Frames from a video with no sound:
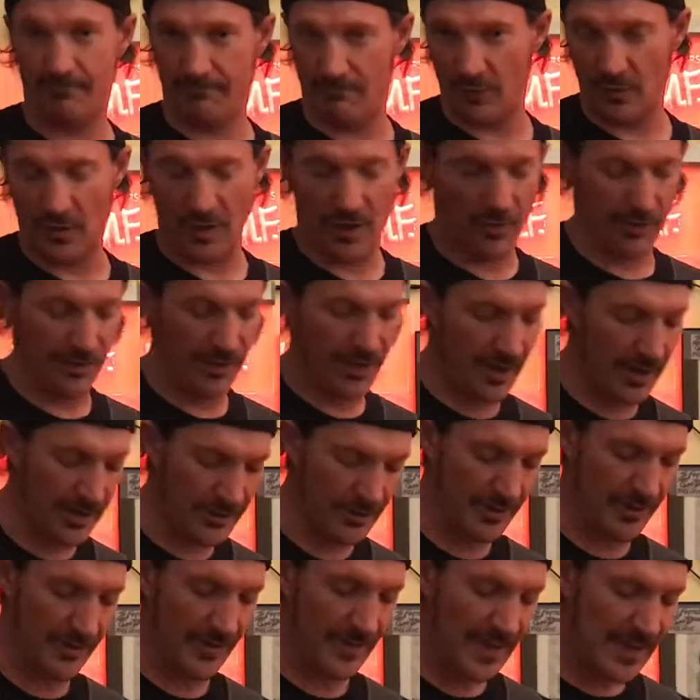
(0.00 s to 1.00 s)
we'll go with
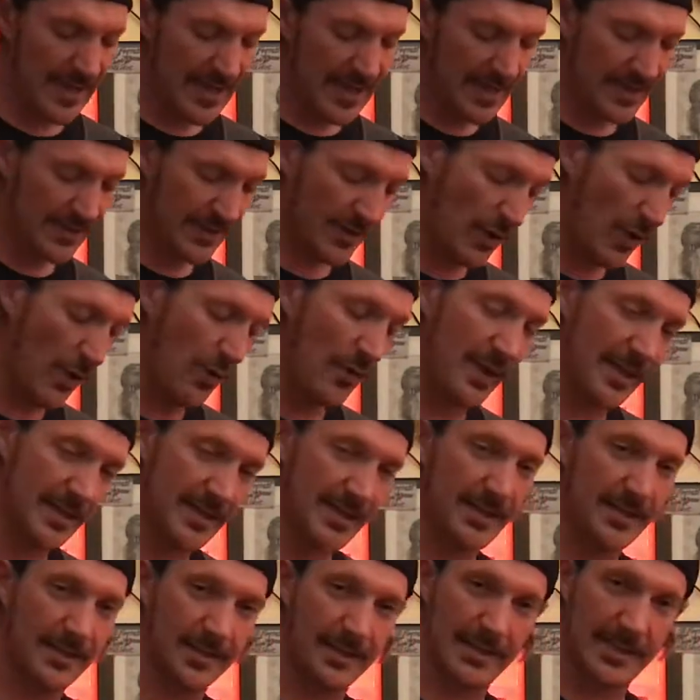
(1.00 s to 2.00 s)
100. So
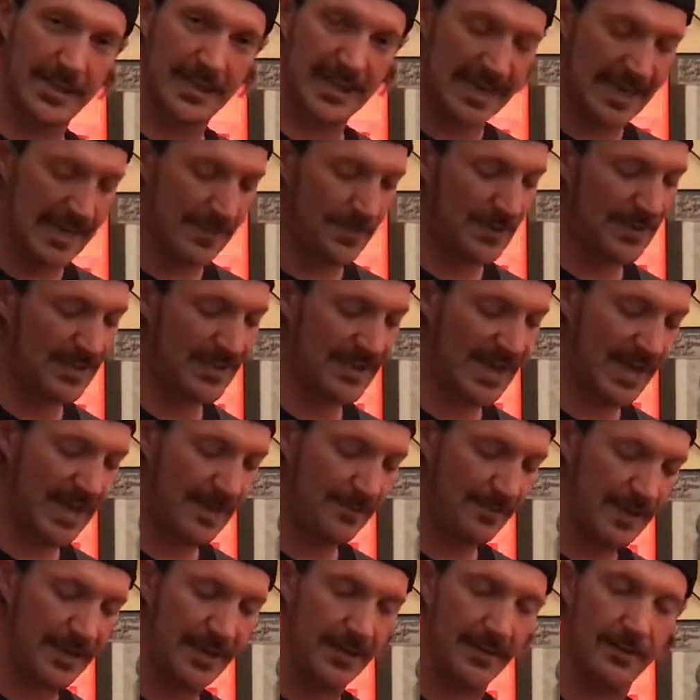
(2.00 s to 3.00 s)
it's to keep a steady
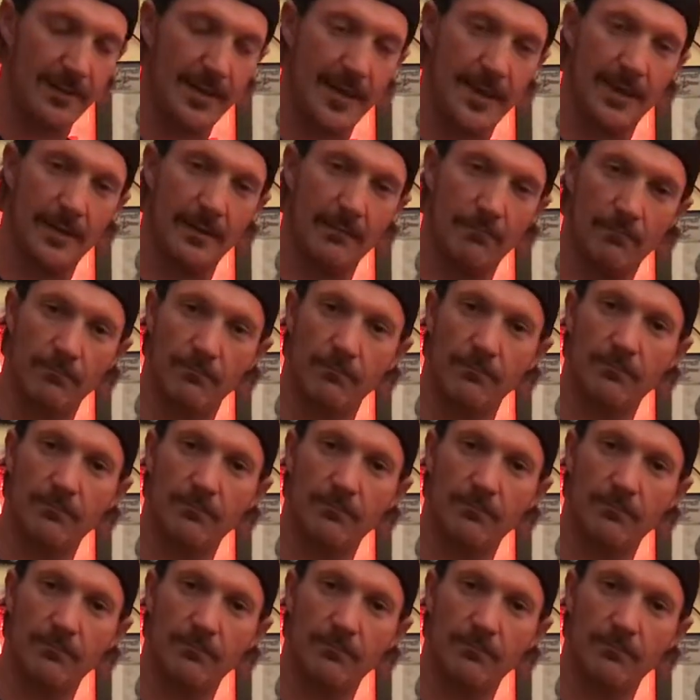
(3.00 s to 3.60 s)
beat. And